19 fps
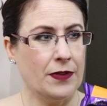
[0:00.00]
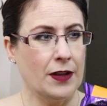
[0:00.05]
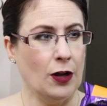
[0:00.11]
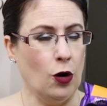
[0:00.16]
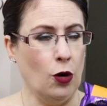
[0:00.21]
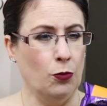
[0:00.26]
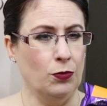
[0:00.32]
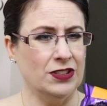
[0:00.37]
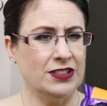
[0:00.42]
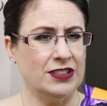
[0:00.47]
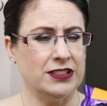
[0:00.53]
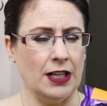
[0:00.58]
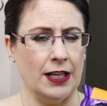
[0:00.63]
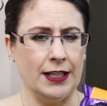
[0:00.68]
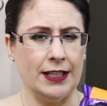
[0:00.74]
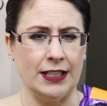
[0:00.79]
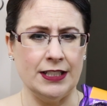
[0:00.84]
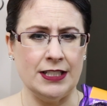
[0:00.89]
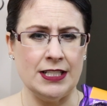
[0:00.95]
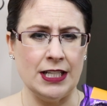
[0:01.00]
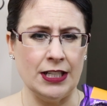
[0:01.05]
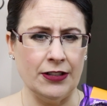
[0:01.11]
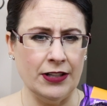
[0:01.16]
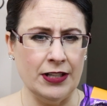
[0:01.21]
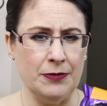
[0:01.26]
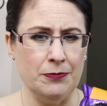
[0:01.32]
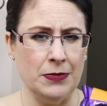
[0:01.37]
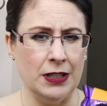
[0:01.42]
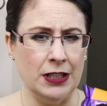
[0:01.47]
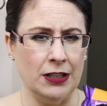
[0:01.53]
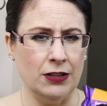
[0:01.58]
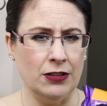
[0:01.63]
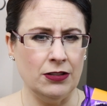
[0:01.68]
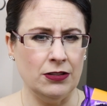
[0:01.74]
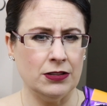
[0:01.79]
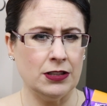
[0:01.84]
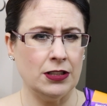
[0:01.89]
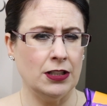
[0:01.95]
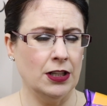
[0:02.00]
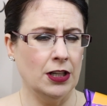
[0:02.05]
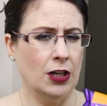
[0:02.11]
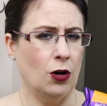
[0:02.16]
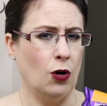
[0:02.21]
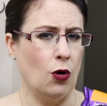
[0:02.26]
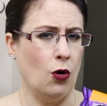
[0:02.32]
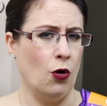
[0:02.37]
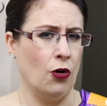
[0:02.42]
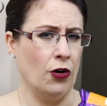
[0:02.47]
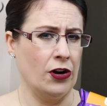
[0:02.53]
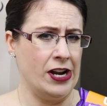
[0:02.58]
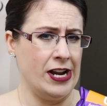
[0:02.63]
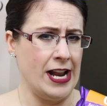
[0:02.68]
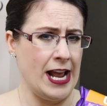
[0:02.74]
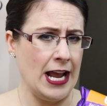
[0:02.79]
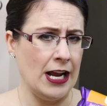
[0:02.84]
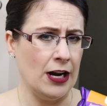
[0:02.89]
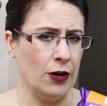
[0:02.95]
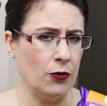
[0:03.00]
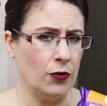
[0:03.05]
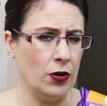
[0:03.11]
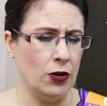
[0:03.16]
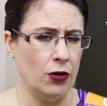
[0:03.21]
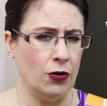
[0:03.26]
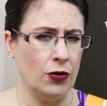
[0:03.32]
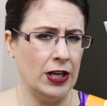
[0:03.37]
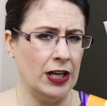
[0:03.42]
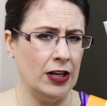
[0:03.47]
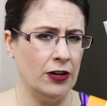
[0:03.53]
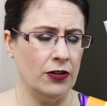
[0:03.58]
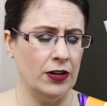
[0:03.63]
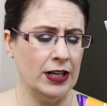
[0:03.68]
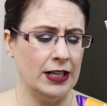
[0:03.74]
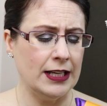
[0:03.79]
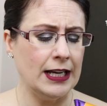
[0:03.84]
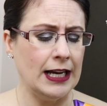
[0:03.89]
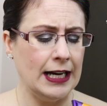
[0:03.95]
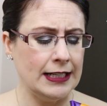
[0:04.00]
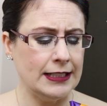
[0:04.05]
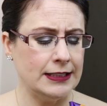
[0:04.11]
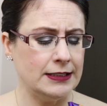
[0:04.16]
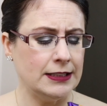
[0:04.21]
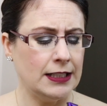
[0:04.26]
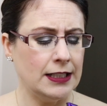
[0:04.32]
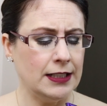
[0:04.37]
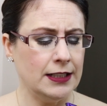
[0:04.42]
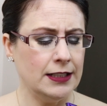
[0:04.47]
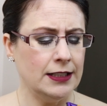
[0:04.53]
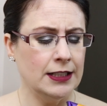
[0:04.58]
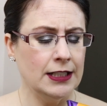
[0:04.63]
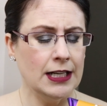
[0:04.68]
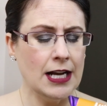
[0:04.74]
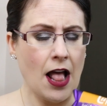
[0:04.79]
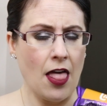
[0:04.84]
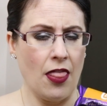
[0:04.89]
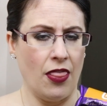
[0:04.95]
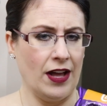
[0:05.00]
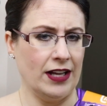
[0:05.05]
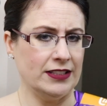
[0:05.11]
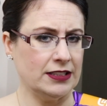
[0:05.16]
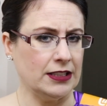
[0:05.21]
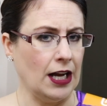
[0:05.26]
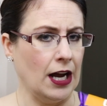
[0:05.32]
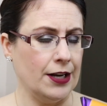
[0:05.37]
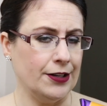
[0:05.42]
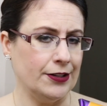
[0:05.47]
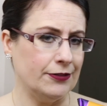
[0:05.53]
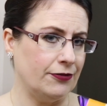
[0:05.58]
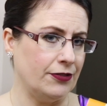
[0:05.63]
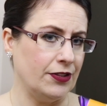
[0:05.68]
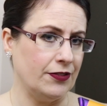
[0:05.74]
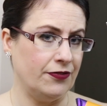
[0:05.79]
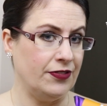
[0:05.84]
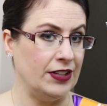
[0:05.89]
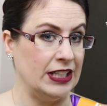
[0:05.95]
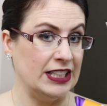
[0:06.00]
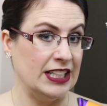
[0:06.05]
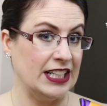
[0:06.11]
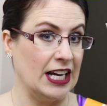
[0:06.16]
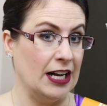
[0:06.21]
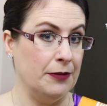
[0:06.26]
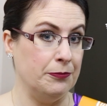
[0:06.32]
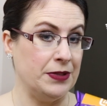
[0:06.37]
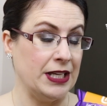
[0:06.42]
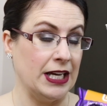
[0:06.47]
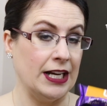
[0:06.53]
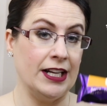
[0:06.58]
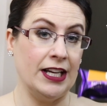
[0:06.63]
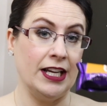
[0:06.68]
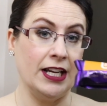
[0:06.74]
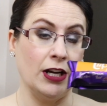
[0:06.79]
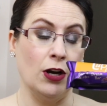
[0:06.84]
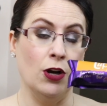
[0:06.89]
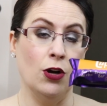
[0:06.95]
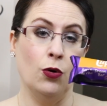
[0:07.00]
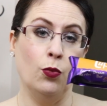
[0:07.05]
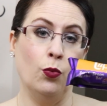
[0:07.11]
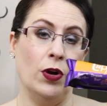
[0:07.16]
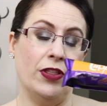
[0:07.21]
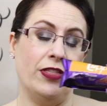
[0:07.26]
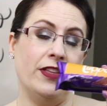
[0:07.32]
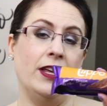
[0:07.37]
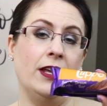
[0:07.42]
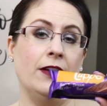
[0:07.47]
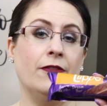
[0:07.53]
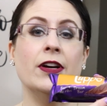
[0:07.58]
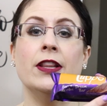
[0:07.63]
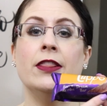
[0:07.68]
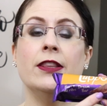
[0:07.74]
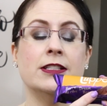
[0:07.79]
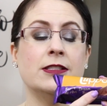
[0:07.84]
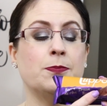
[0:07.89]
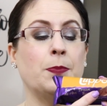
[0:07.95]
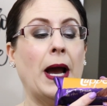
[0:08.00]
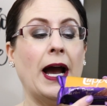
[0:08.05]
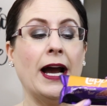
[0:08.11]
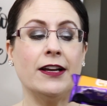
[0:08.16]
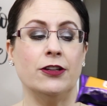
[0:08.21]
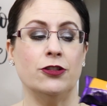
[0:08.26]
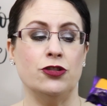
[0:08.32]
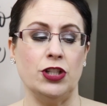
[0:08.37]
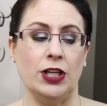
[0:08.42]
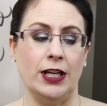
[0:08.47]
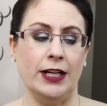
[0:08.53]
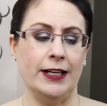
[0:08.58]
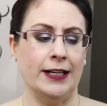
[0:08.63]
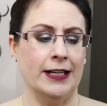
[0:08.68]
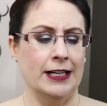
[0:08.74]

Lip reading: almost like a Dairy Milk or an Arrow here in Canada. That's kind of the feeling I'm getting with even this packaging.